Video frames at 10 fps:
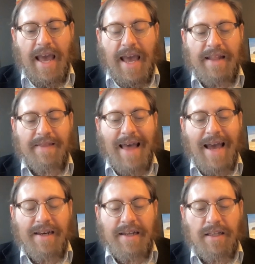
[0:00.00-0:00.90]
And
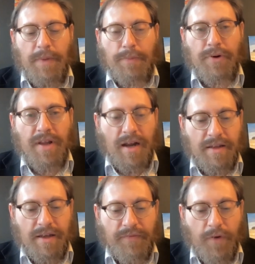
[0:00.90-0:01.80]
that need to be
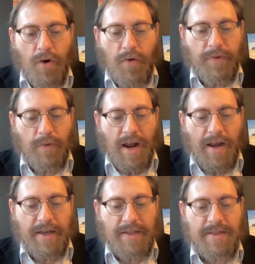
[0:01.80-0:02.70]
productive
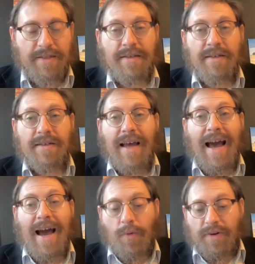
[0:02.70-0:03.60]
overrides
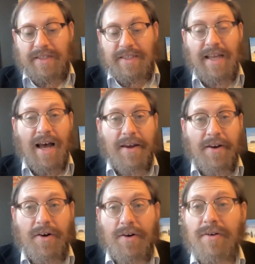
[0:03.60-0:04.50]
our
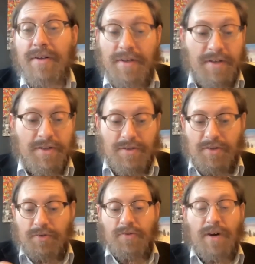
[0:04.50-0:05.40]
desire
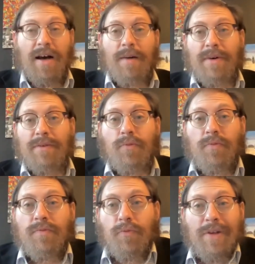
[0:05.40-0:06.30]
to um,
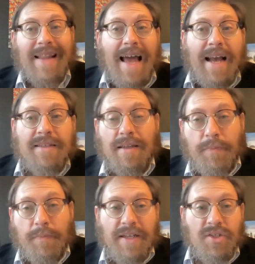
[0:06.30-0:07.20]
relax on the
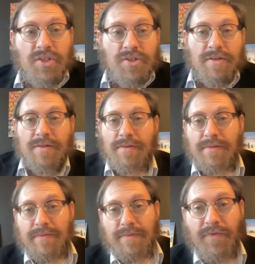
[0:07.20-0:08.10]
beach
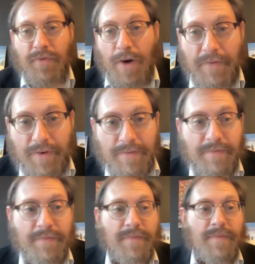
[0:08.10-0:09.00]
forever
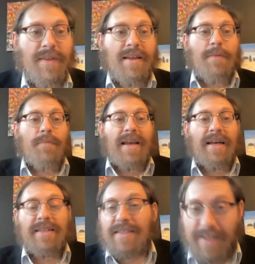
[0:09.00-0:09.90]

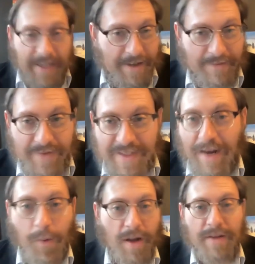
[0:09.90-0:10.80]
because it's a need. It's
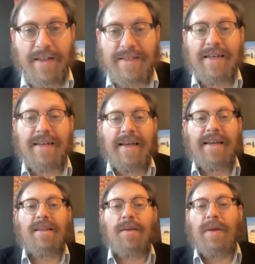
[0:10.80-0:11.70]
not a want. It's a
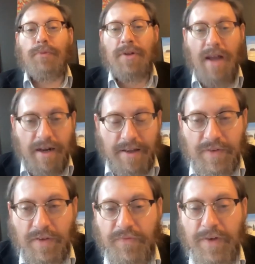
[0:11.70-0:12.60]
need to be
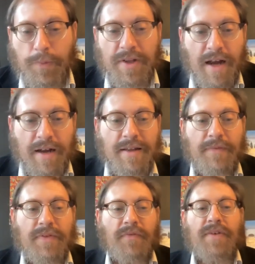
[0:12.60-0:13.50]
productive, to feel
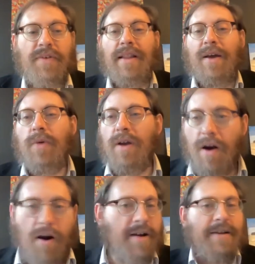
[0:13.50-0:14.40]
productive, to feel like we
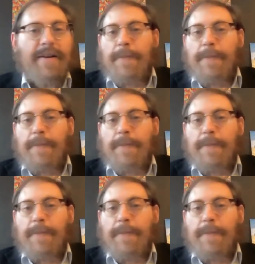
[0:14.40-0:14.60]
are